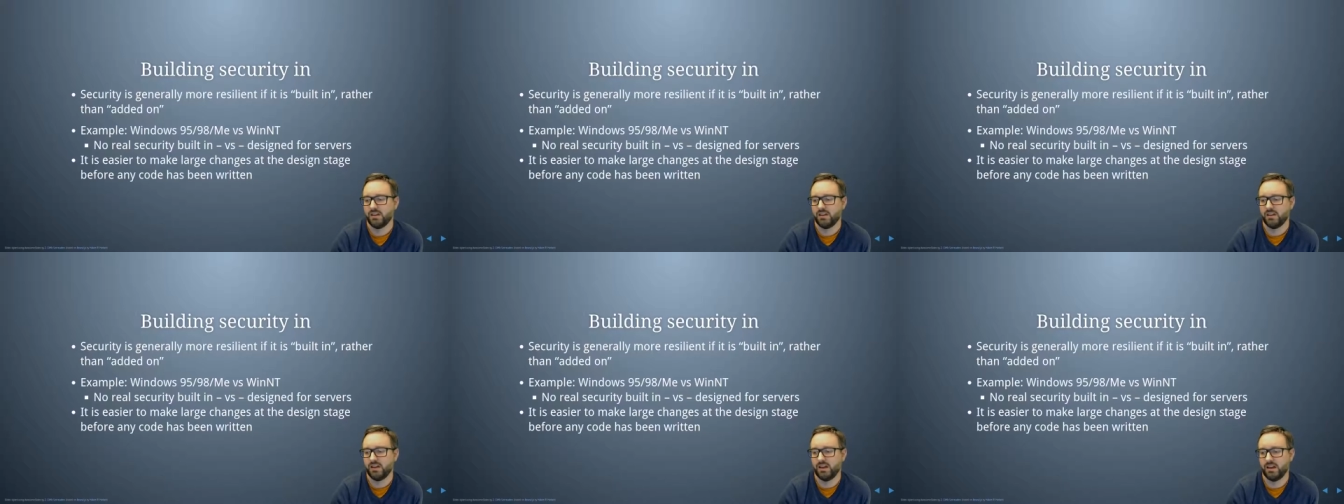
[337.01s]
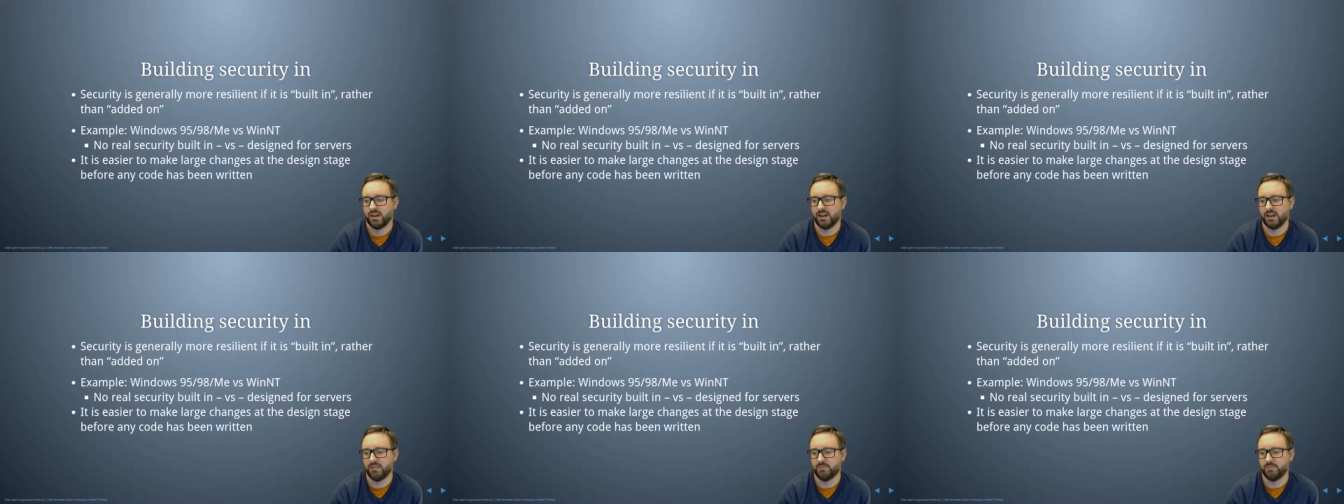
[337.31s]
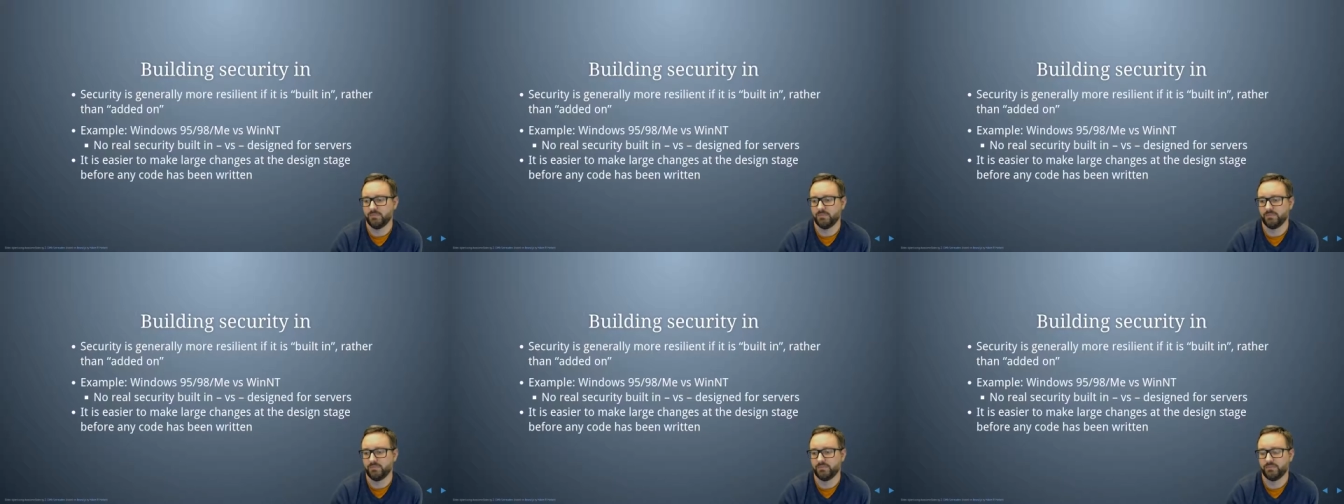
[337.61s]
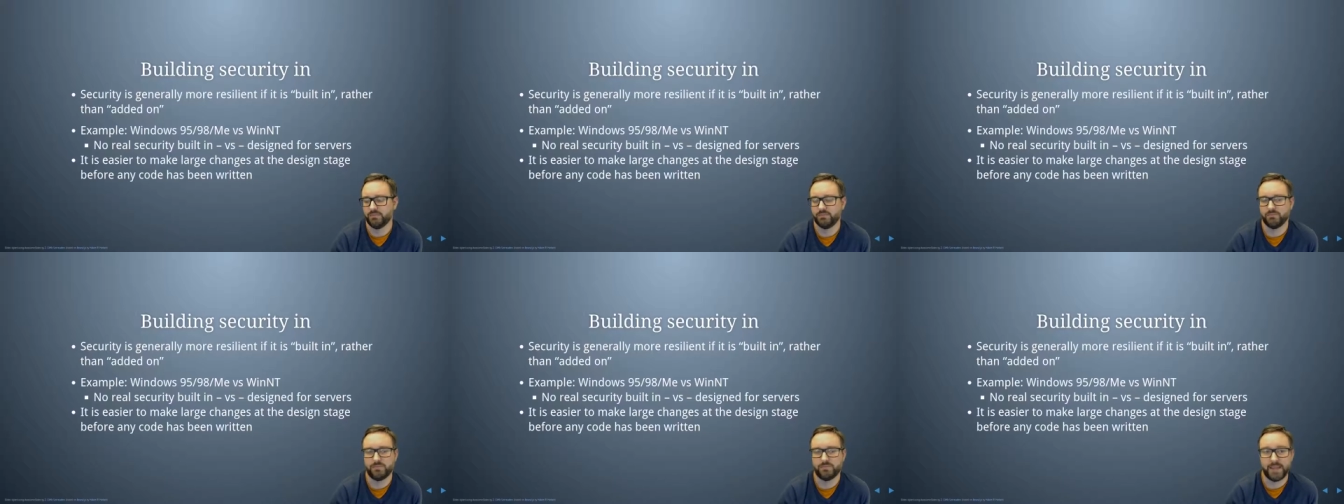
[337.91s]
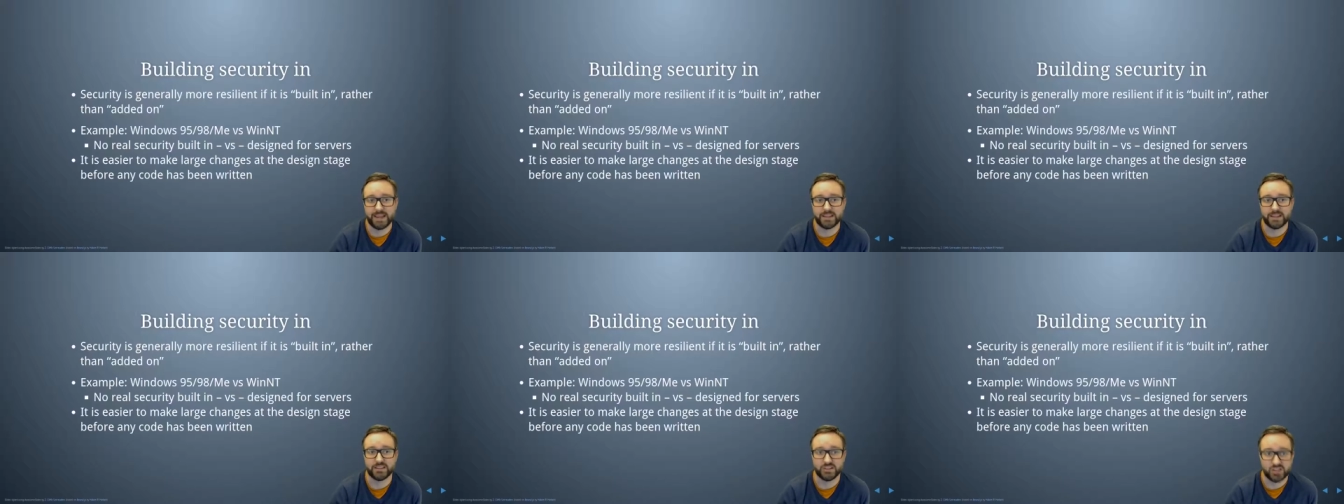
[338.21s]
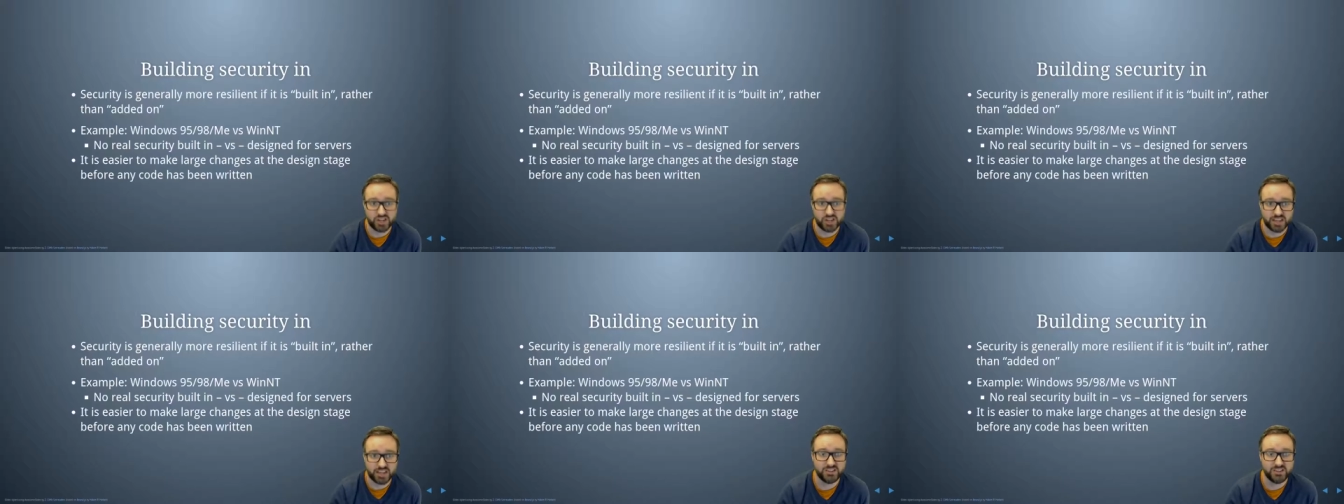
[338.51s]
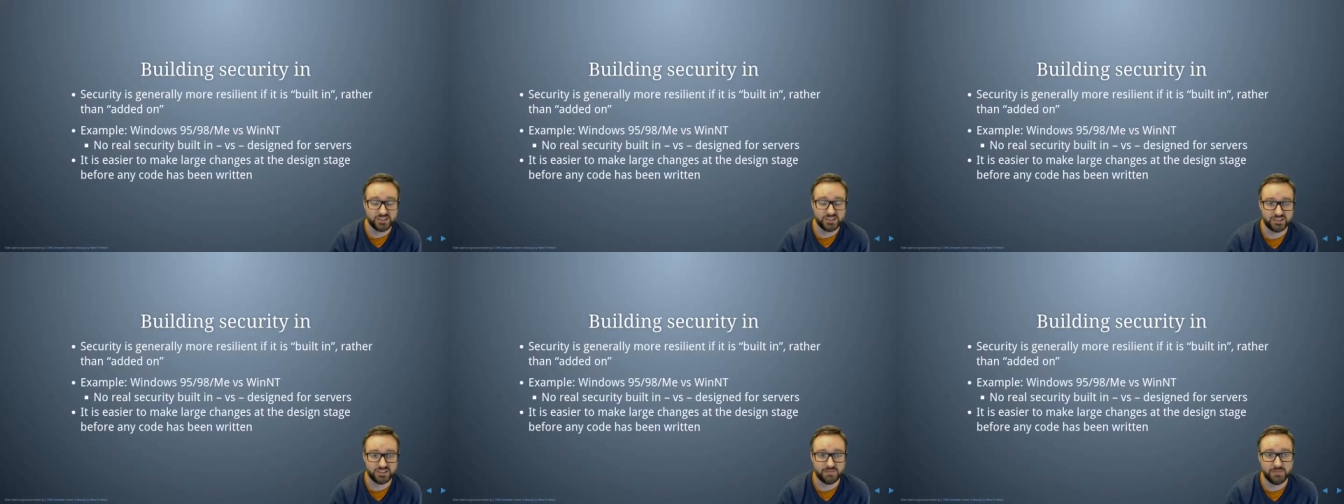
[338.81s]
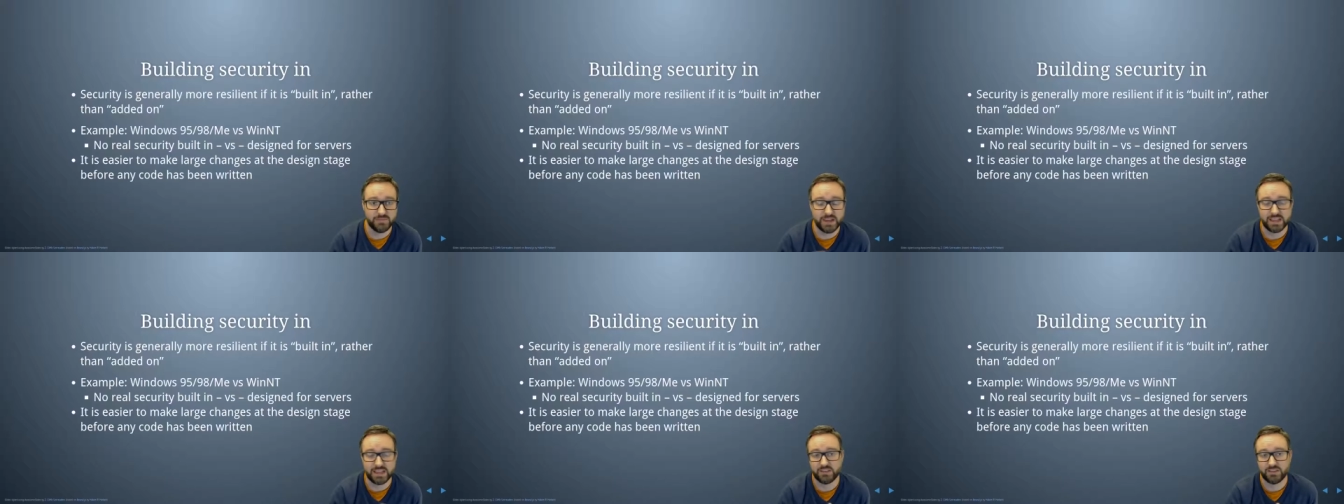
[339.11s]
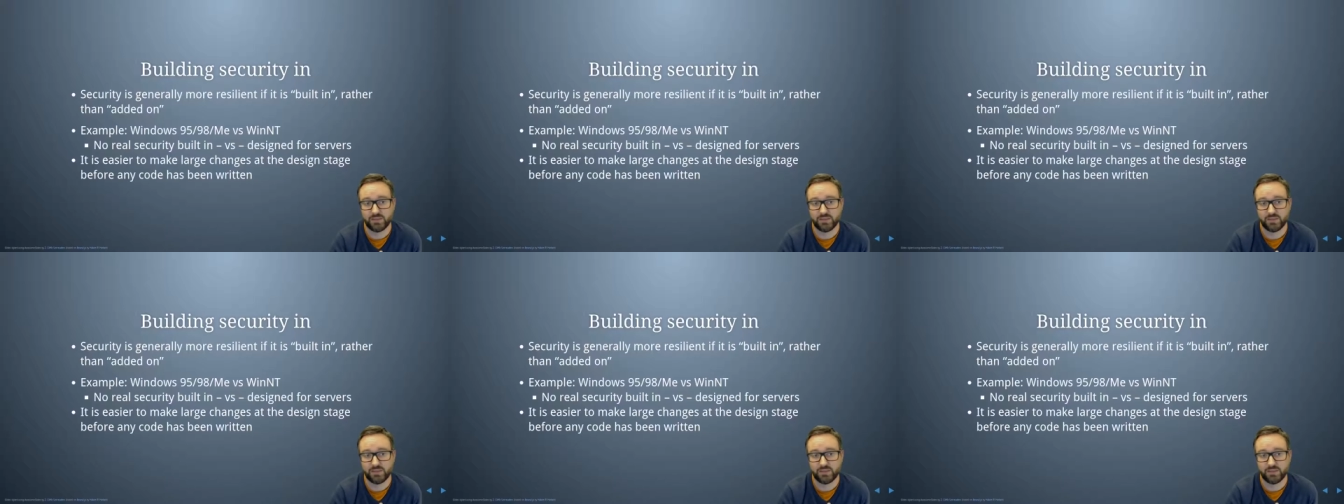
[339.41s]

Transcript: um, make the changes and make